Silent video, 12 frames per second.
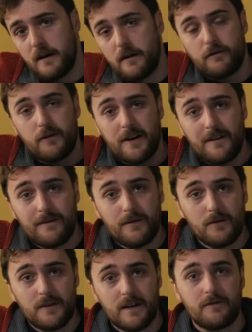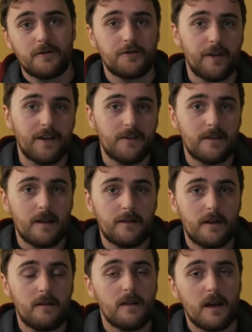3 or 4 different treats on its
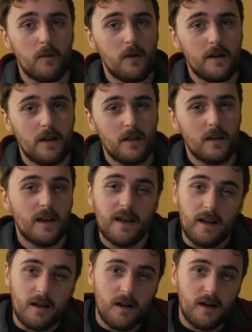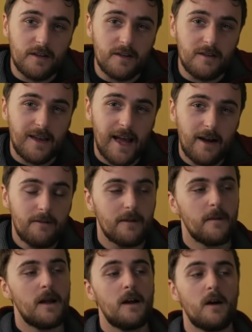own there. What are you thinking? Can't you
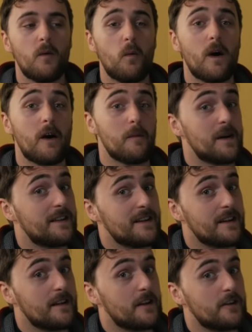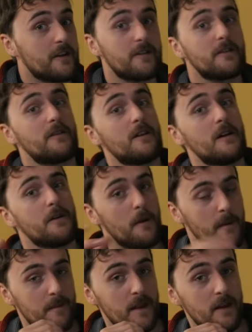count? Well, my dear Ninos, no.
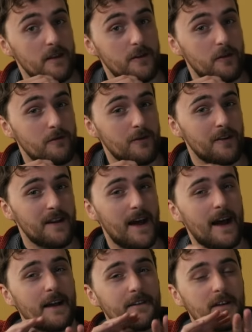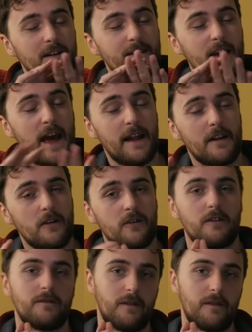The Terron has tens of